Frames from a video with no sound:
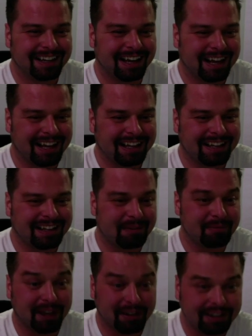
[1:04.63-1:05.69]
and
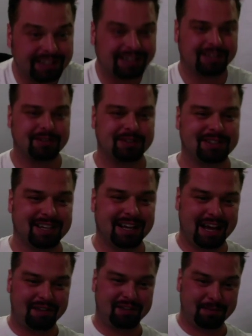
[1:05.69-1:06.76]
I'm loving it. As you see, I
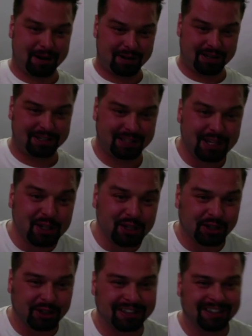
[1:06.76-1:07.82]
have the American
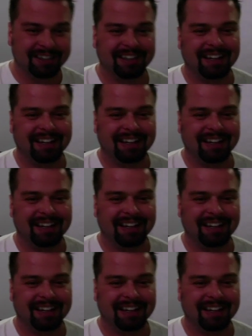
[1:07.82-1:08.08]
t-shirt